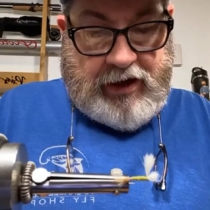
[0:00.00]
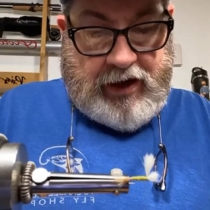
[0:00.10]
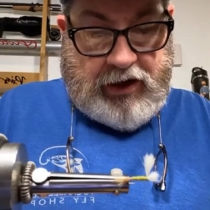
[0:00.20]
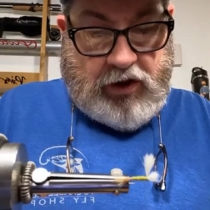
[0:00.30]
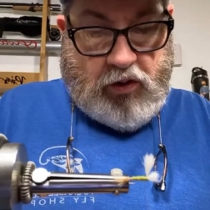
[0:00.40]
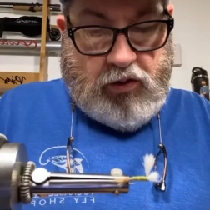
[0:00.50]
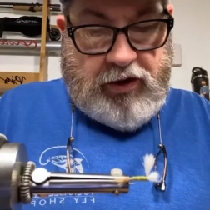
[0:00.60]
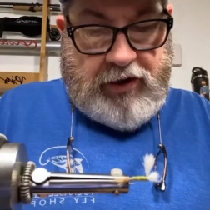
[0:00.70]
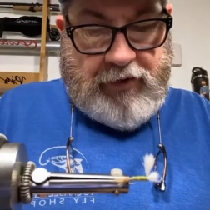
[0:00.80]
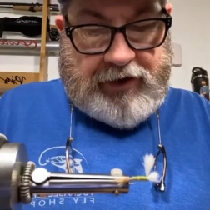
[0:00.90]
and
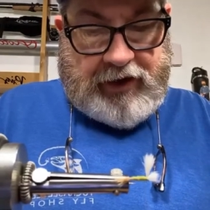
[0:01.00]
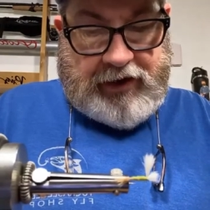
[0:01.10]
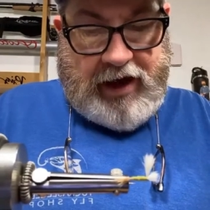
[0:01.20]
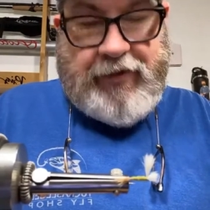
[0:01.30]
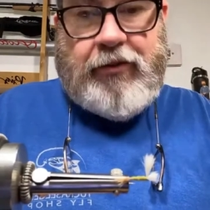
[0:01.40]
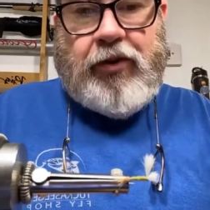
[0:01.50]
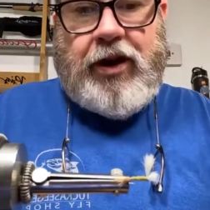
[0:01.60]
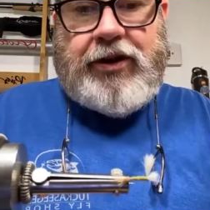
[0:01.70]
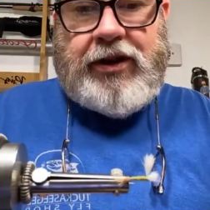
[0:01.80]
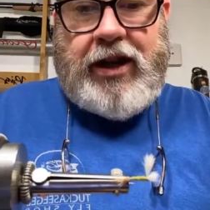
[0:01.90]
Corey with the dubbing
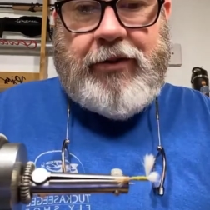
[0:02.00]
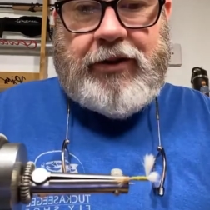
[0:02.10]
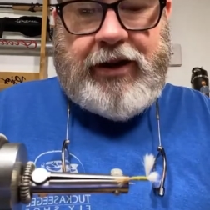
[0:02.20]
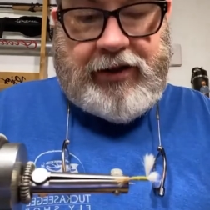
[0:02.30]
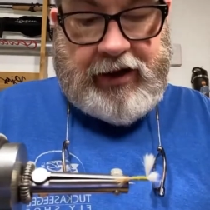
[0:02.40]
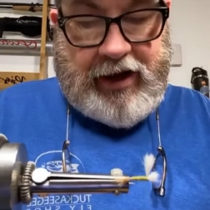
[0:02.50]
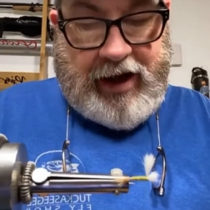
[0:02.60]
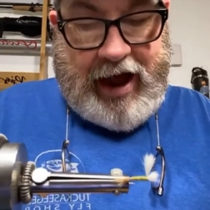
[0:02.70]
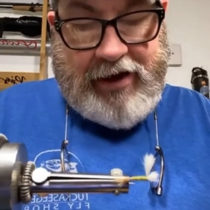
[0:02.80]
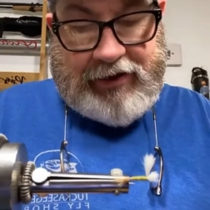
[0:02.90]
brush table does an
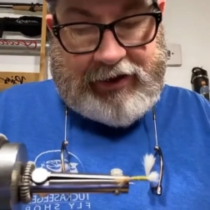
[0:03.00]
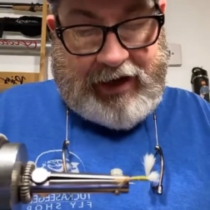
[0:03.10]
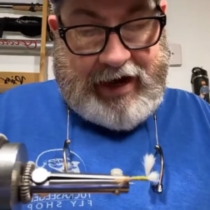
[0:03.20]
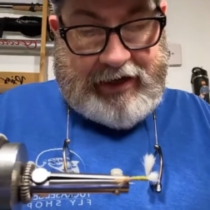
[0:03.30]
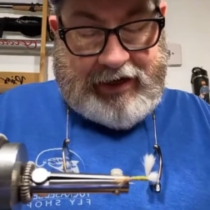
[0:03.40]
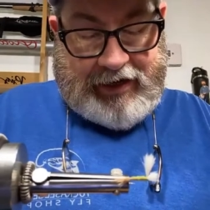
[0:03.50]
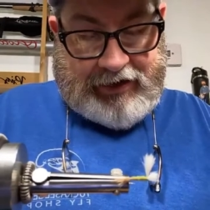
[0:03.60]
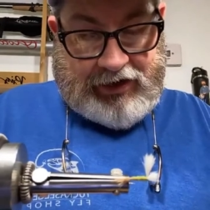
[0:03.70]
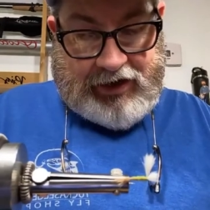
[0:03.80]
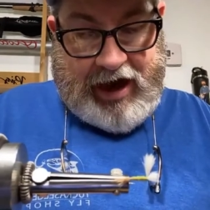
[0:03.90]

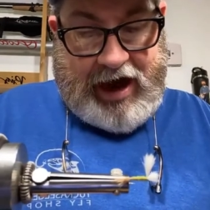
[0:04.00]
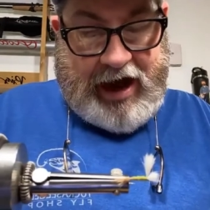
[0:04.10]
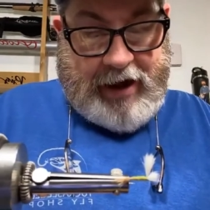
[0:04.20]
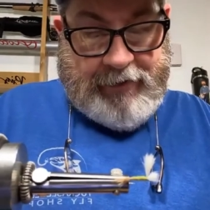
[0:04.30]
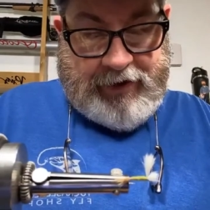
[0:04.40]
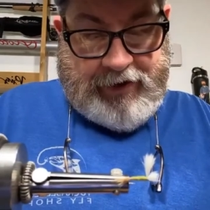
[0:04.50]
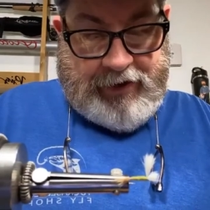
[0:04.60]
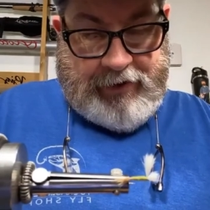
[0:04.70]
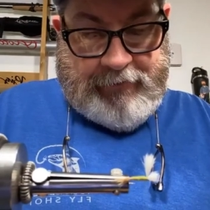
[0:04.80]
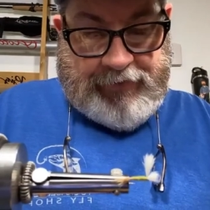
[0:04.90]
outstanding job
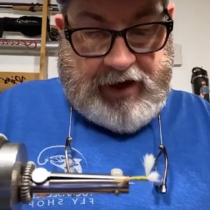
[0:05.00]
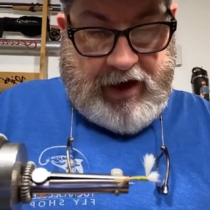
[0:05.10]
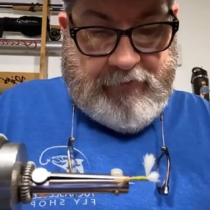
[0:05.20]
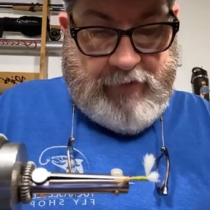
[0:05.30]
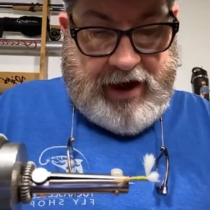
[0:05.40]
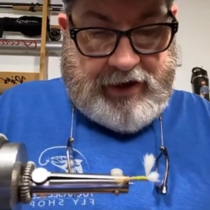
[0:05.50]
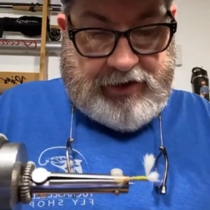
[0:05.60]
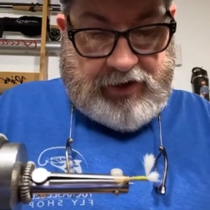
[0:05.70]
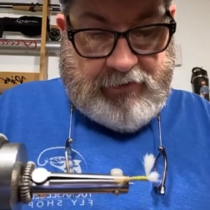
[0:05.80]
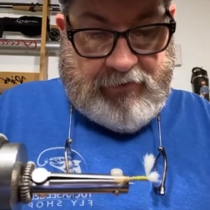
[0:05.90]
of
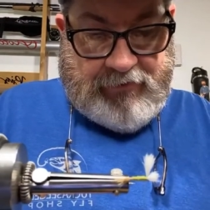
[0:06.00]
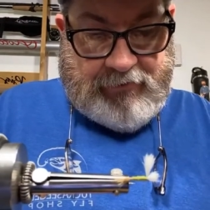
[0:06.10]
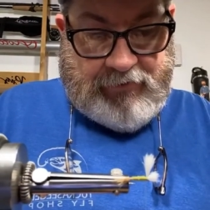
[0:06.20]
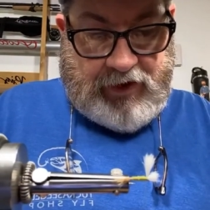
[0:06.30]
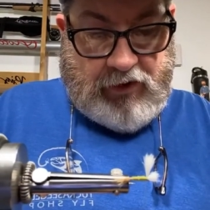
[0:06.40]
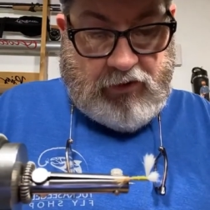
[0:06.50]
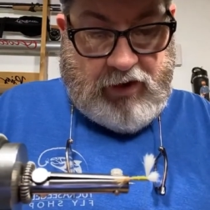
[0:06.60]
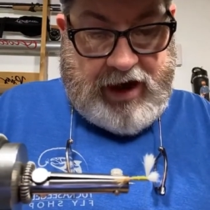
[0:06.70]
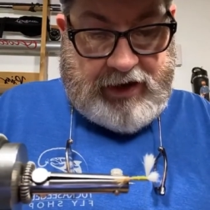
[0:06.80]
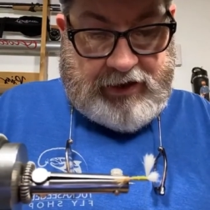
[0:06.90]
making some
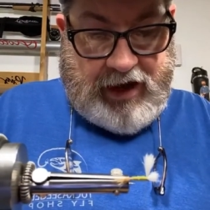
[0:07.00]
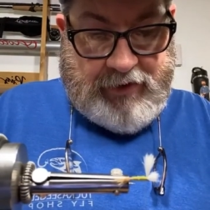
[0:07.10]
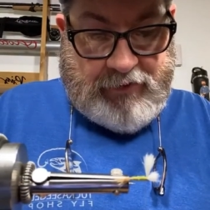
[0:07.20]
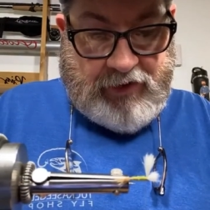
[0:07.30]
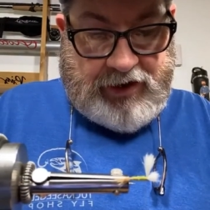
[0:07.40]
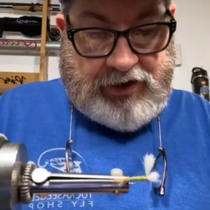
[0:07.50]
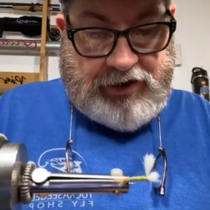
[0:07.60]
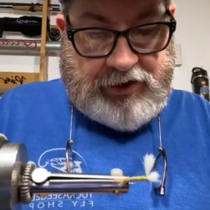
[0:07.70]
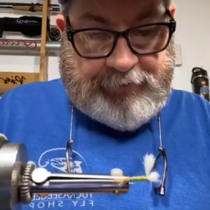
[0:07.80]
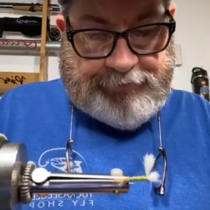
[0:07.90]
great dubbing
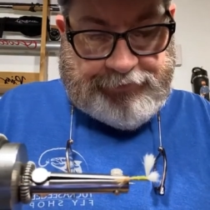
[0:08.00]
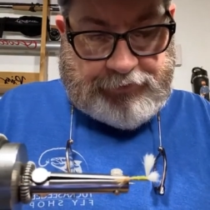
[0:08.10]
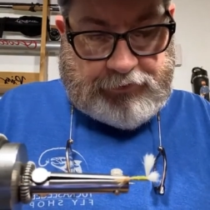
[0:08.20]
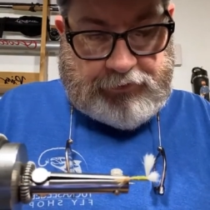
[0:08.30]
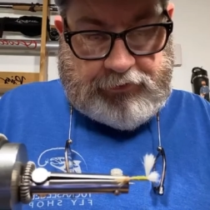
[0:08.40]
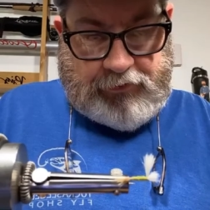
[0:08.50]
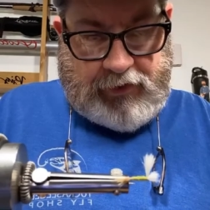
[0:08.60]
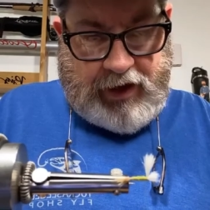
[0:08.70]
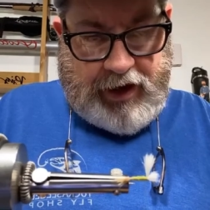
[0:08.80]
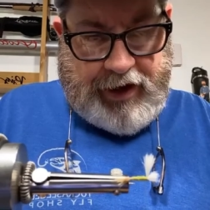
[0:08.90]
brushes.
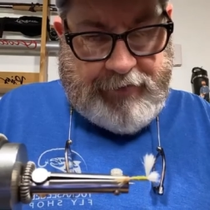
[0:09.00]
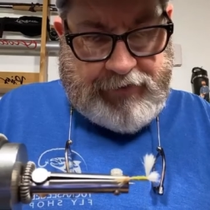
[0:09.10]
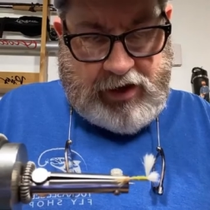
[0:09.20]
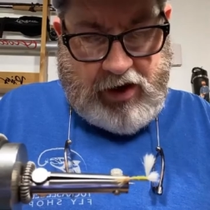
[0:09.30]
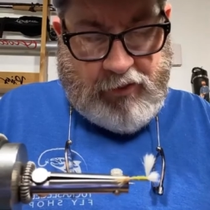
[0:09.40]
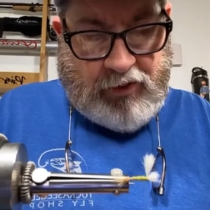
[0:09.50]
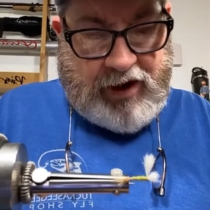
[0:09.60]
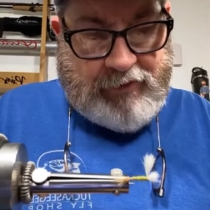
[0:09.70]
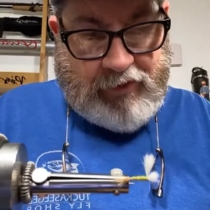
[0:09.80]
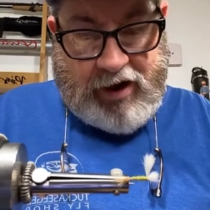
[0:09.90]
You know,
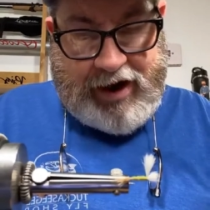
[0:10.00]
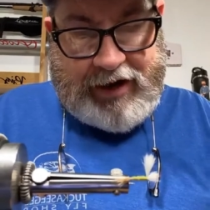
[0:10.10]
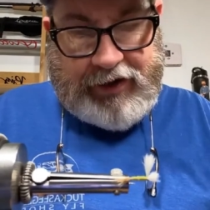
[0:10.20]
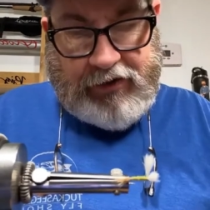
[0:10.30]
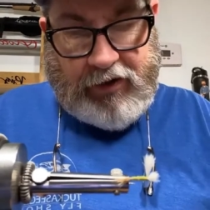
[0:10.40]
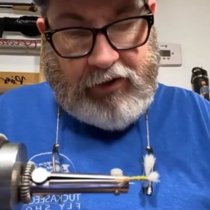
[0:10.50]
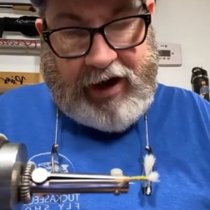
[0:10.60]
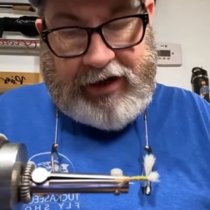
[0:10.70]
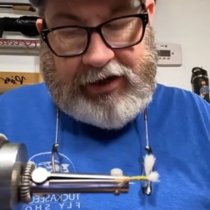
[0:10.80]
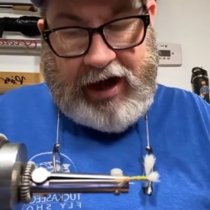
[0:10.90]
Britt and Brian do a
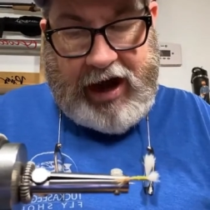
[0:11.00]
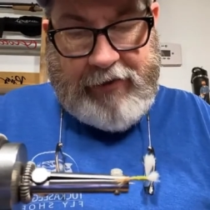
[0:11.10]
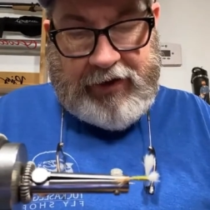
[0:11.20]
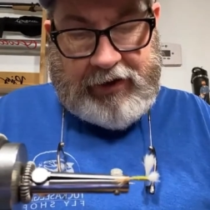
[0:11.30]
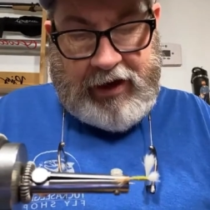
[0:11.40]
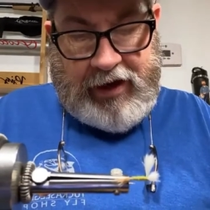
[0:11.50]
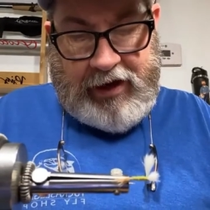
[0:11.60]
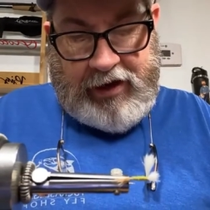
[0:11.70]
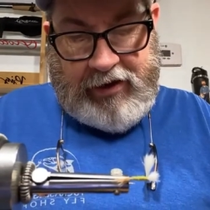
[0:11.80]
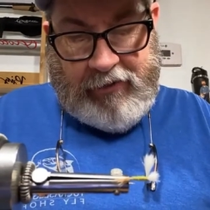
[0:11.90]
great job with
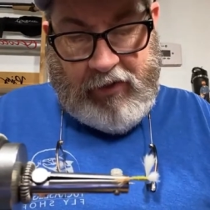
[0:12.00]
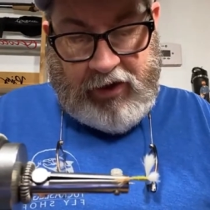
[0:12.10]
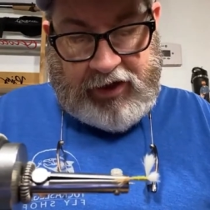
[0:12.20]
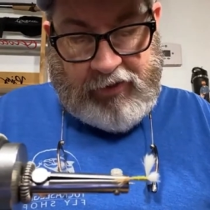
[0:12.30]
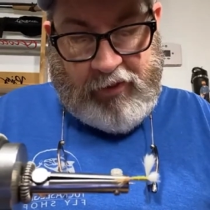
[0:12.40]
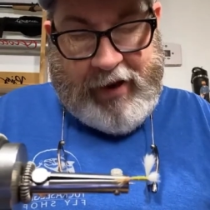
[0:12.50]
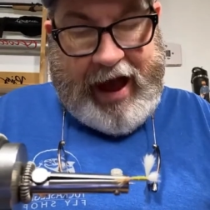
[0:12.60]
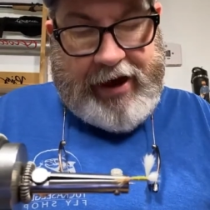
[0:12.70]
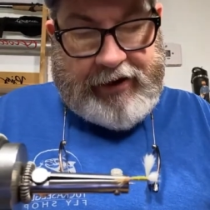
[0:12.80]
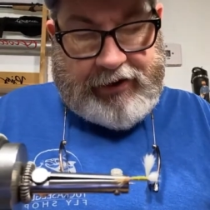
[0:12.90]
multiple
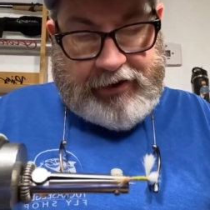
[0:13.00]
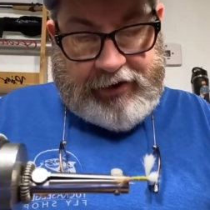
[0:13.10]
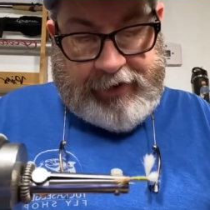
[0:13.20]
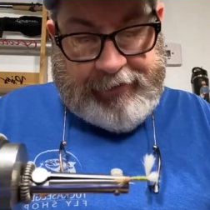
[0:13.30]
patterns.